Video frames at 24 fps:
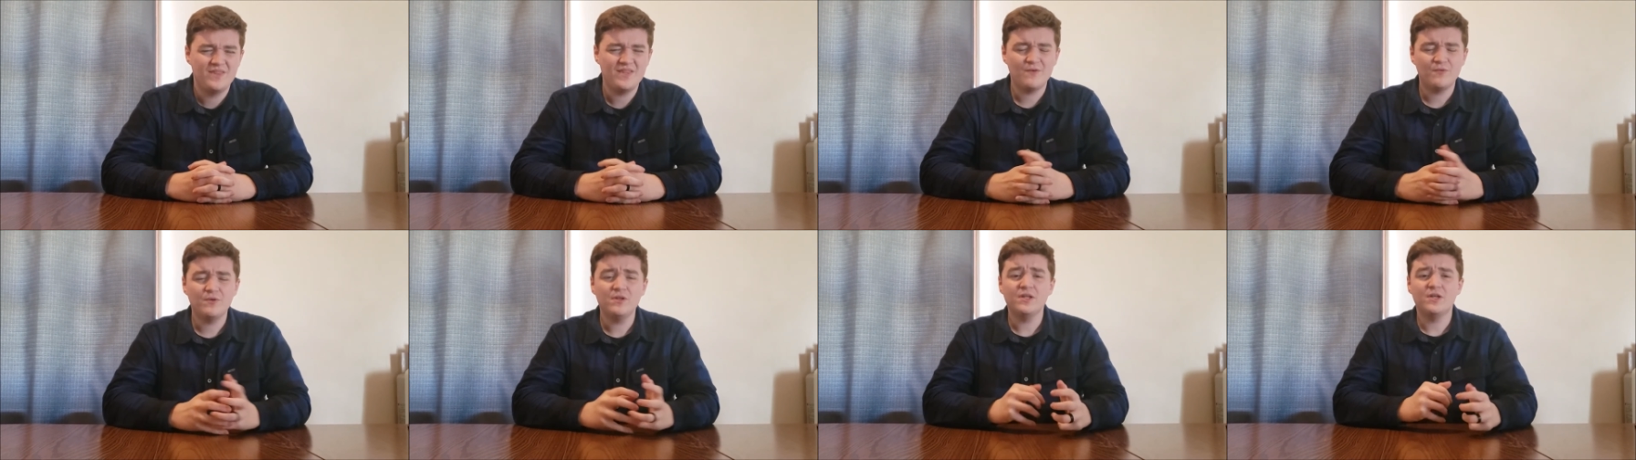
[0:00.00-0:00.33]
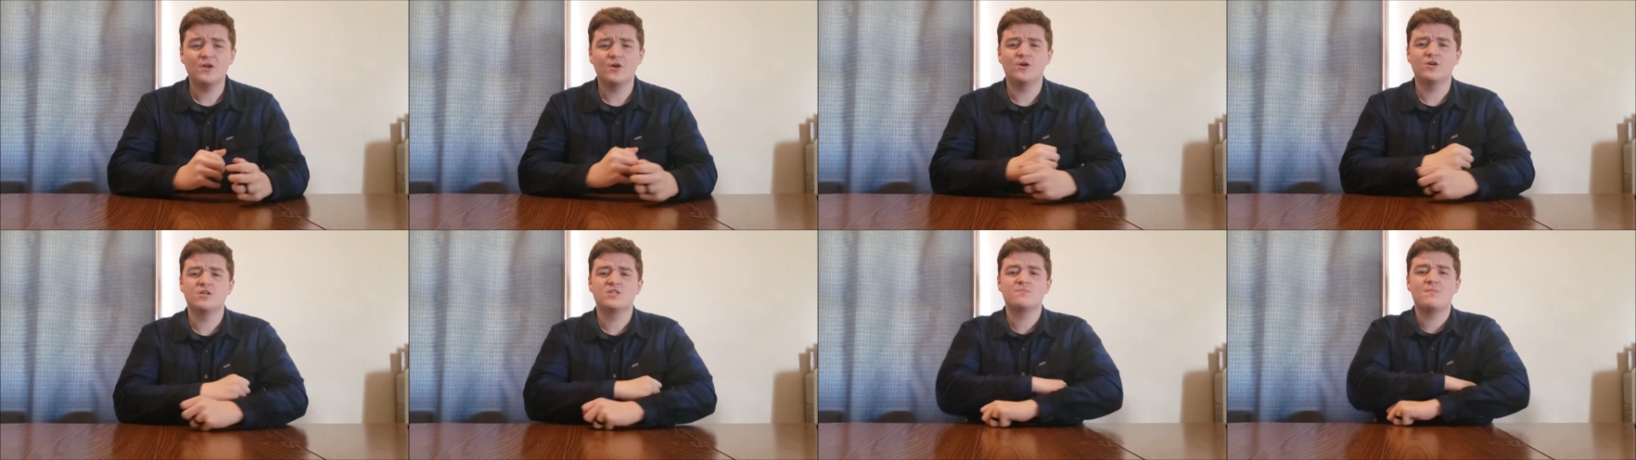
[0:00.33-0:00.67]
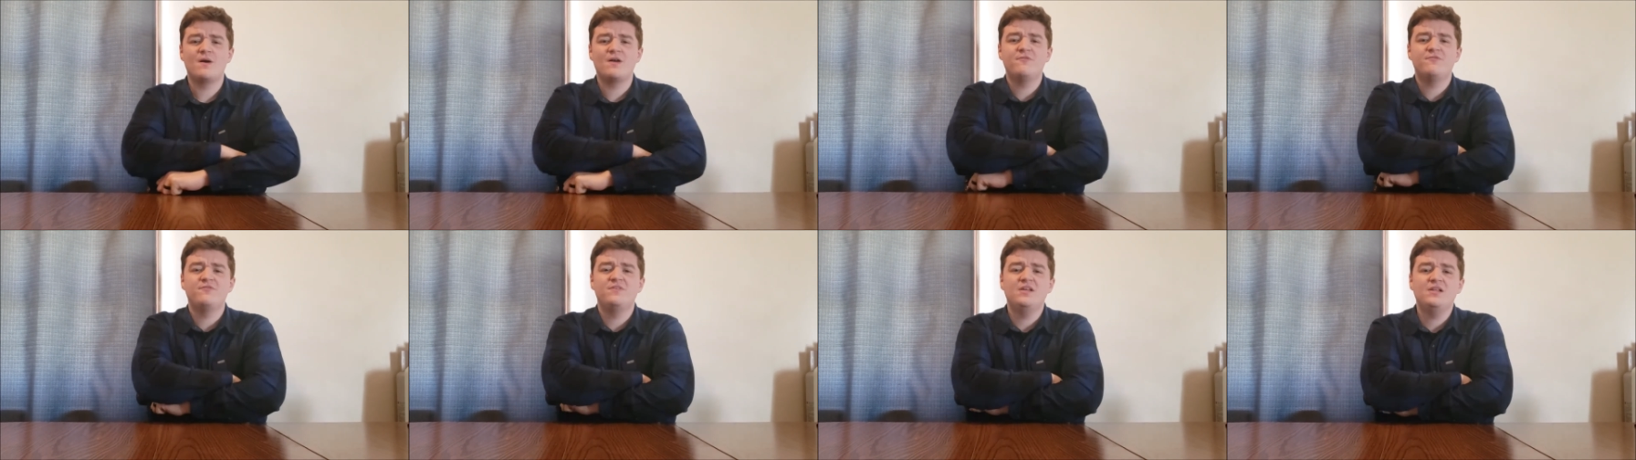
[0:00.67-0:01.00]
and really hurts
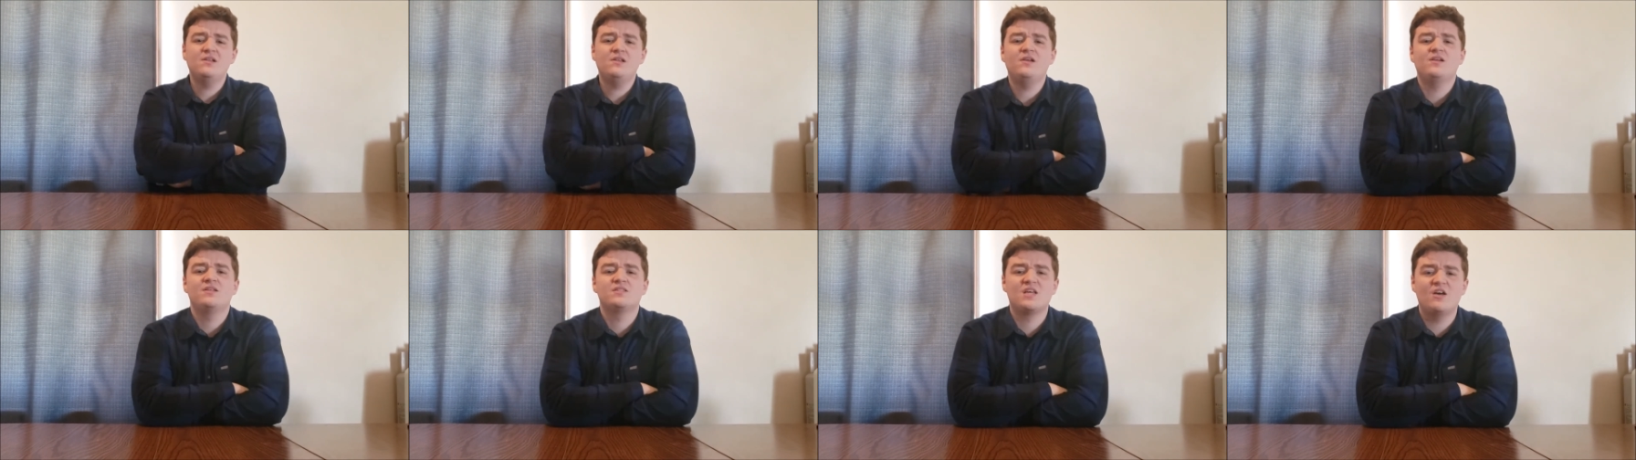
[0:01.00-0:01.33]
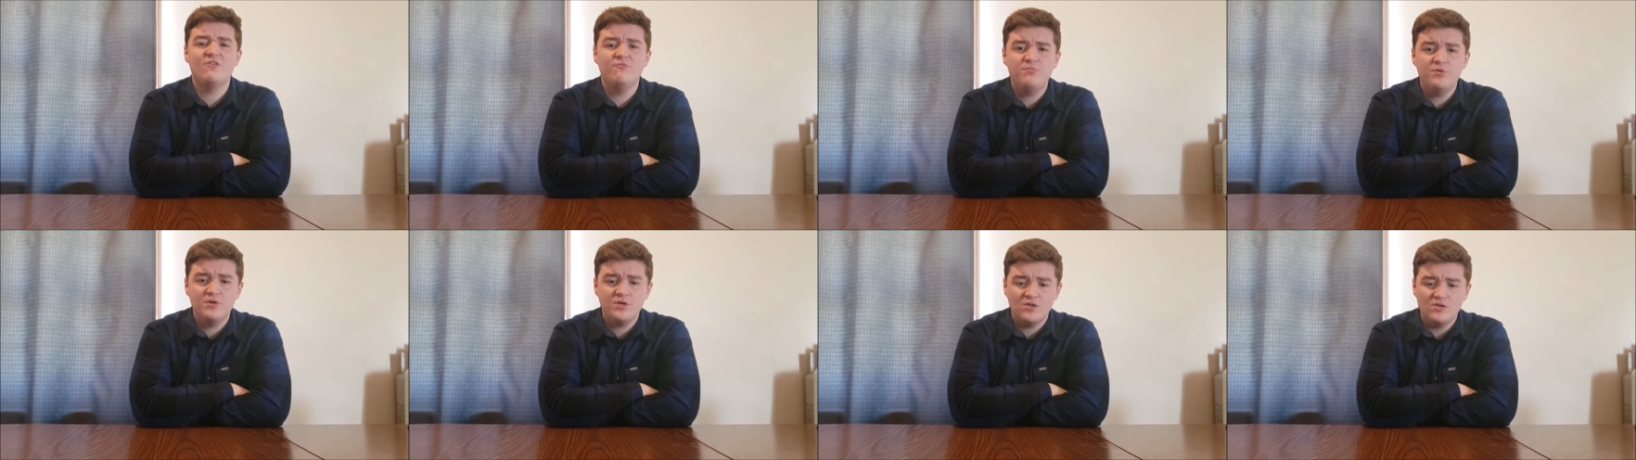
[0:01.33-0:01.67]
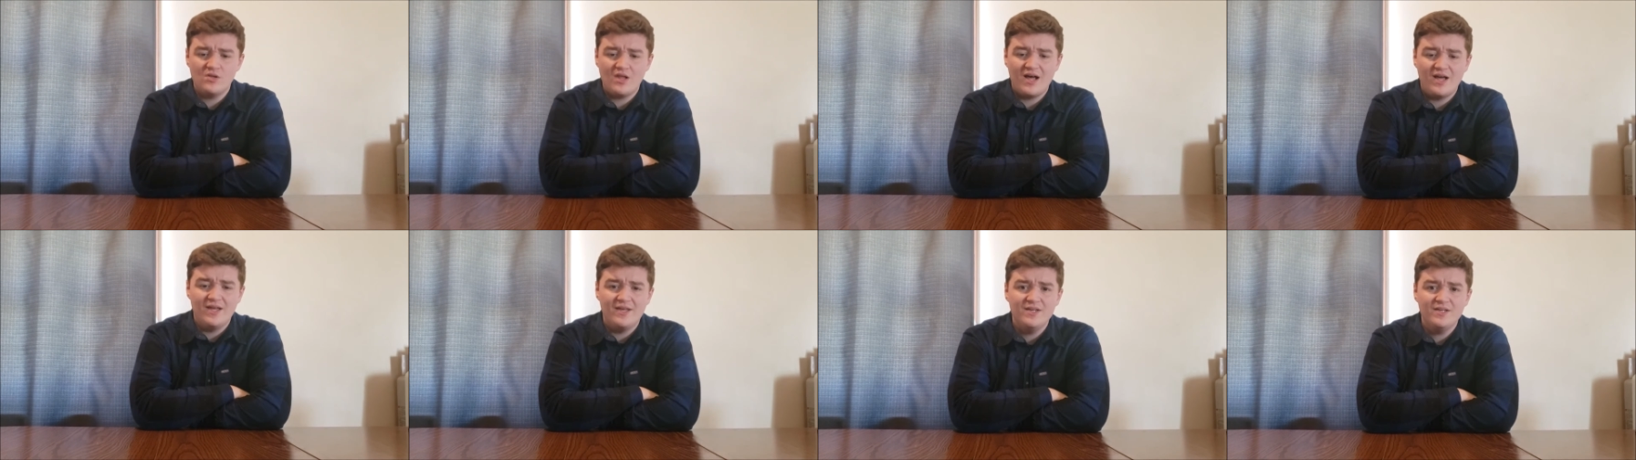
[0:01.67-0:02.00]
my feelings. I've put a
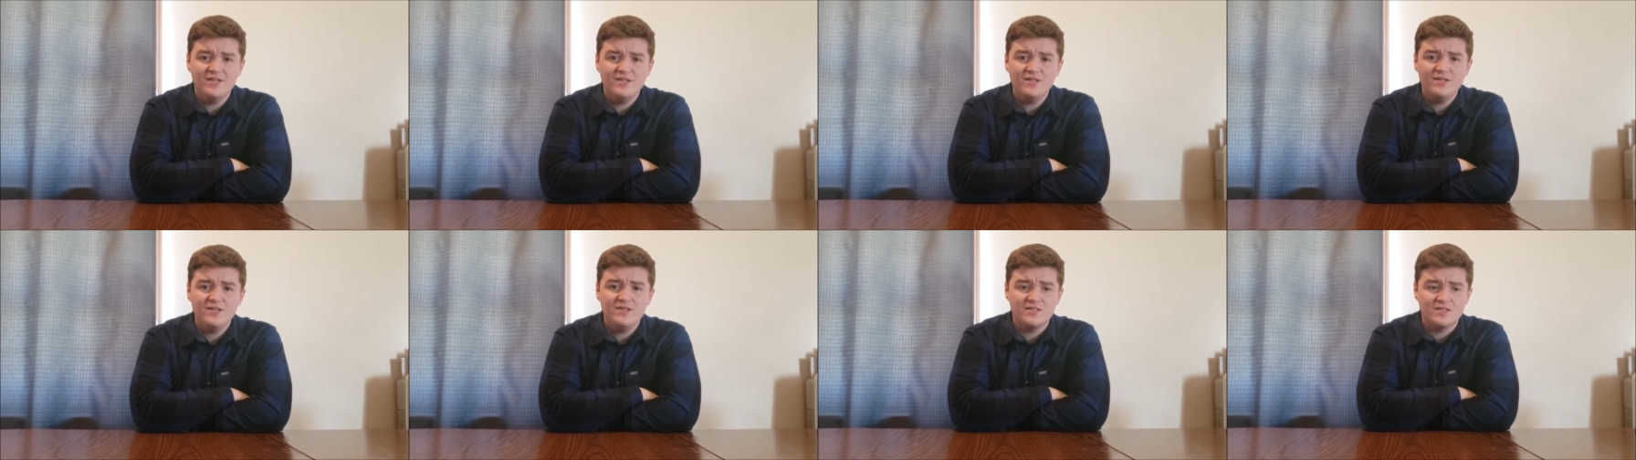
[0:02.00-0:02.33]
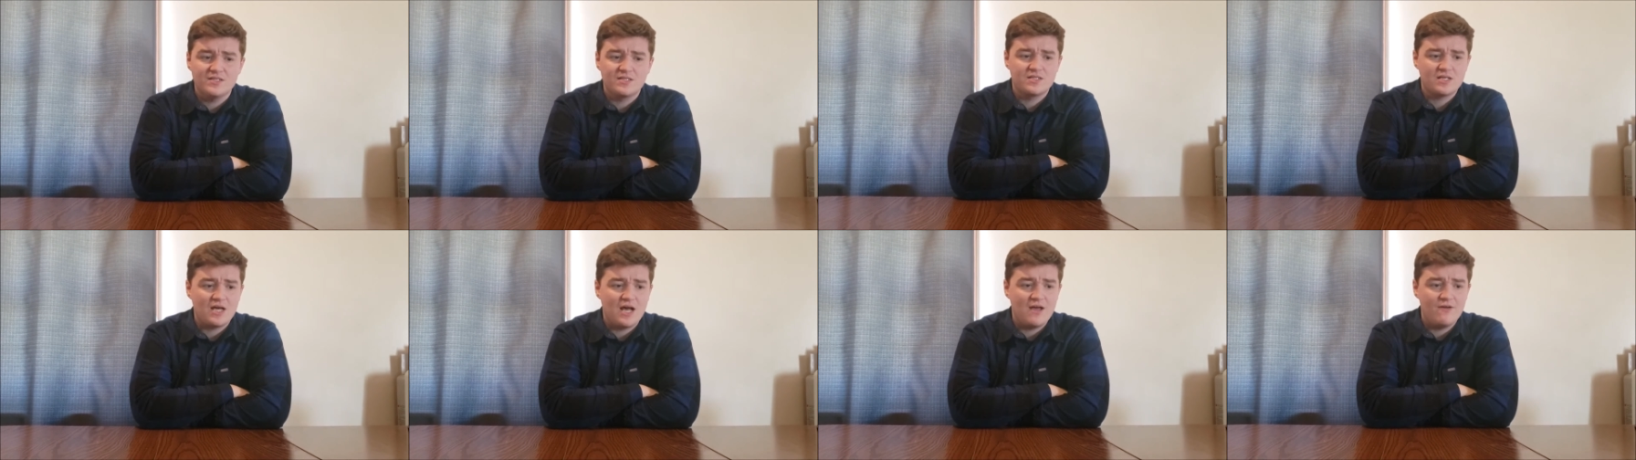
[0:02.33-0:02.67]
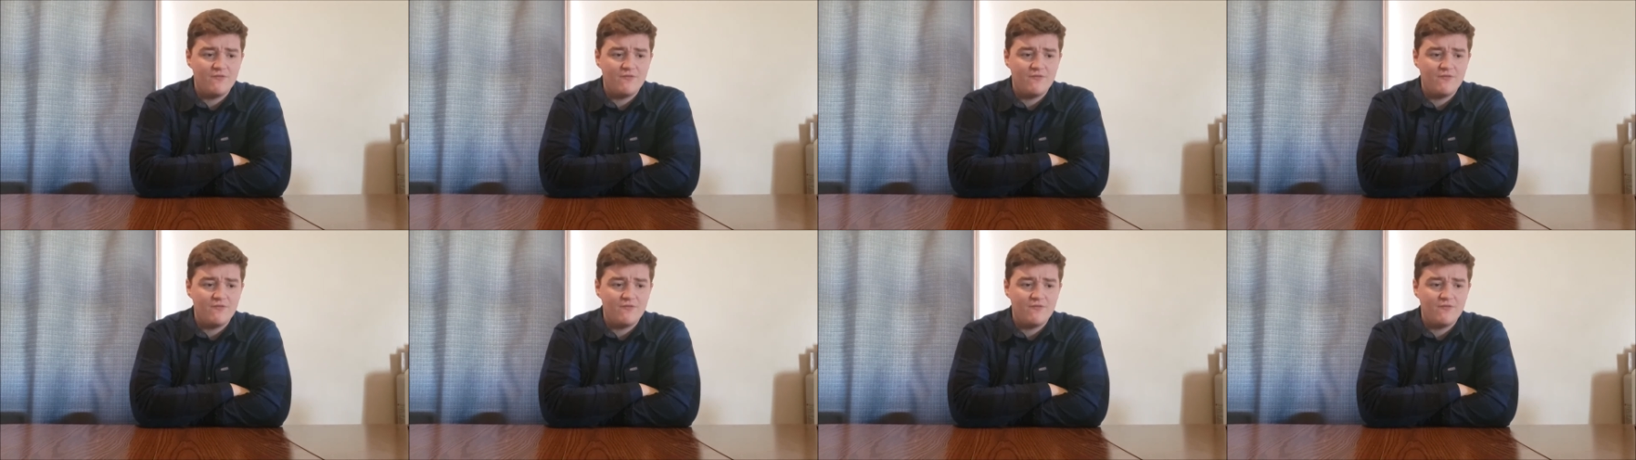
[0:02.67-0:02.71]
lot into this.